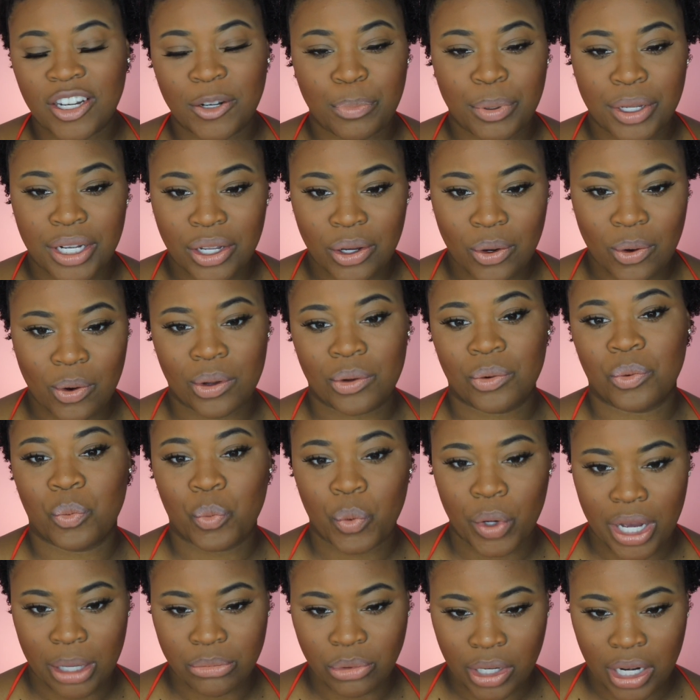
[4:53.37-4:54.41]
depending on
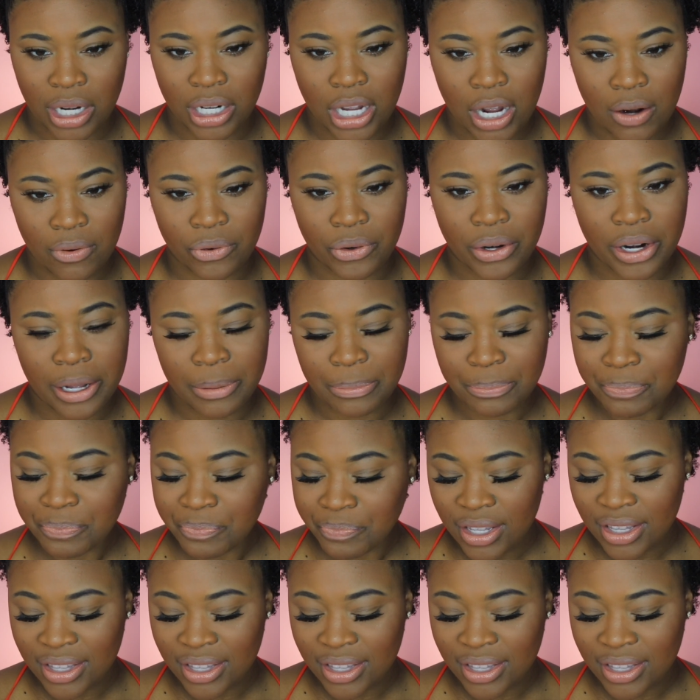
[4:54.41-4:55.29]
what I'm trying to cover up.